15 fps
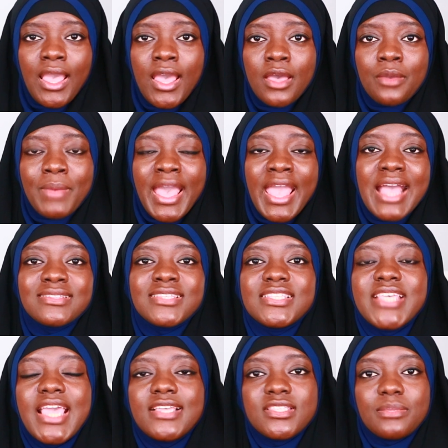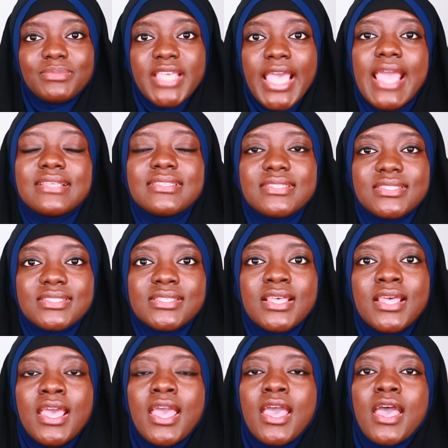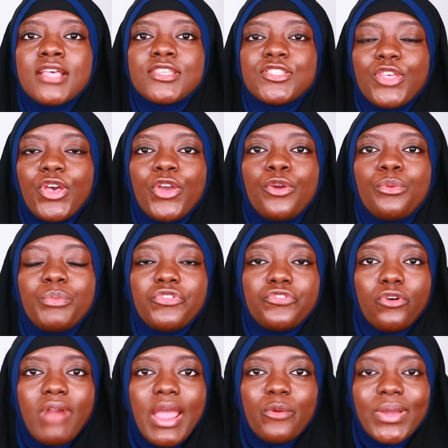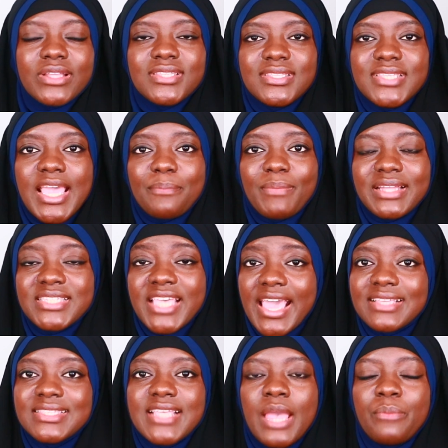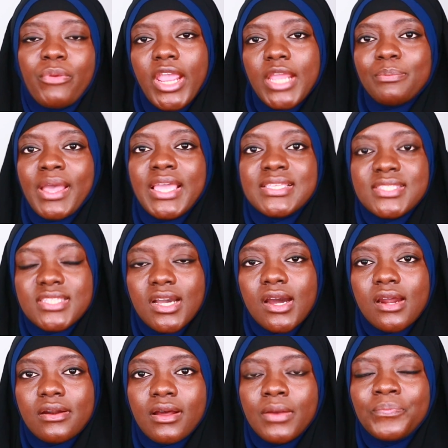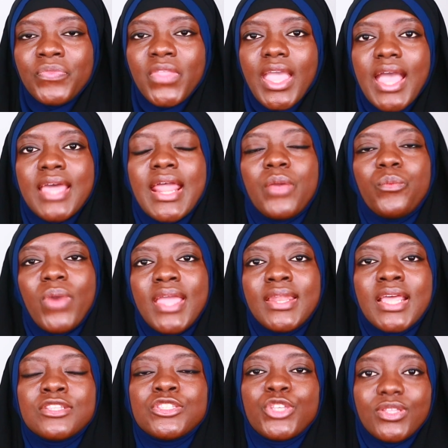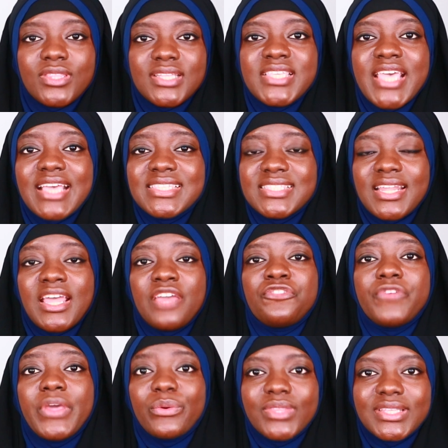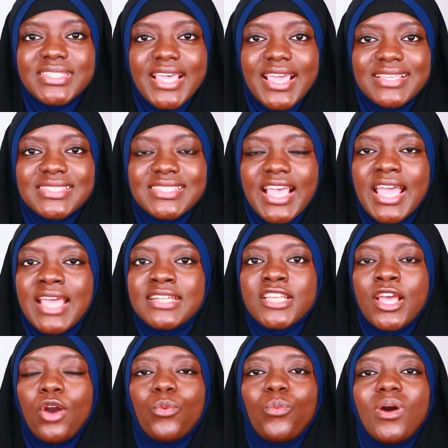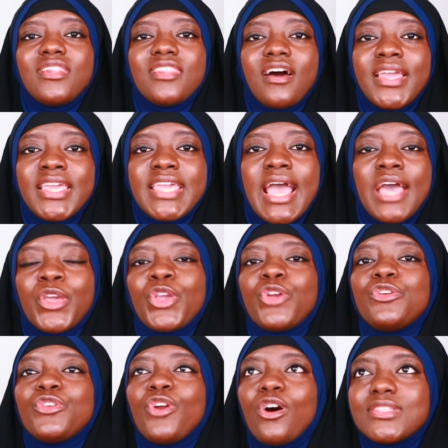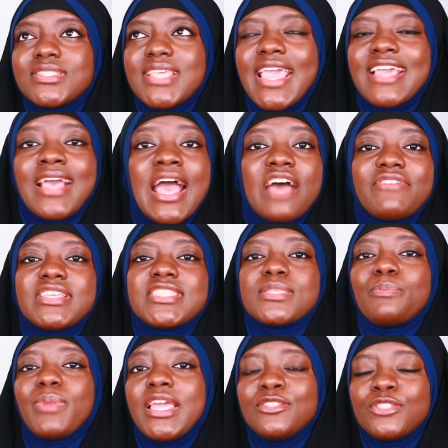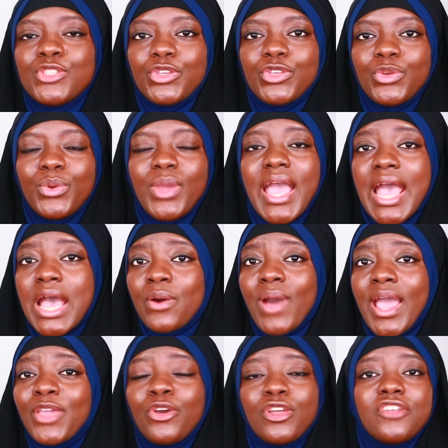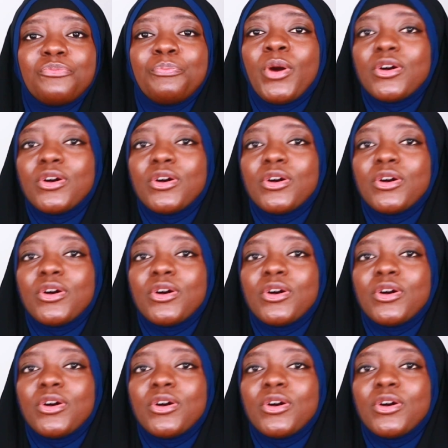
I had to take some tests. So before I went to take my test, I prayed my Istikhara, and I went and took the test and I failed the test. And wallahi, I could not have explained to you how I could have